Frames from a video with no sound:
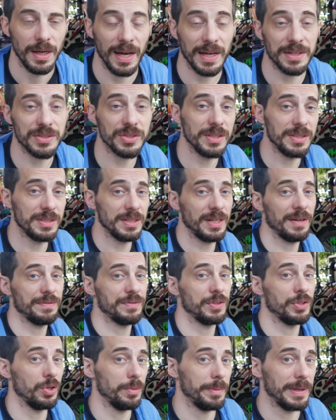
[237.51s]
I actually did
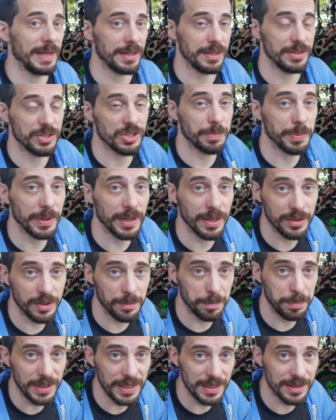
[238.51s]
have to go back and spread out
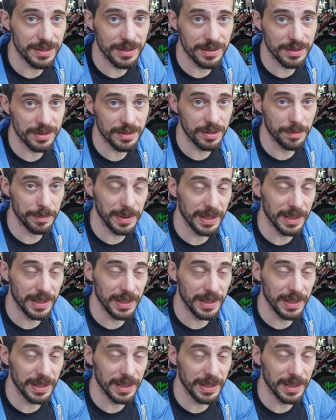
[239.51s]
the pieces to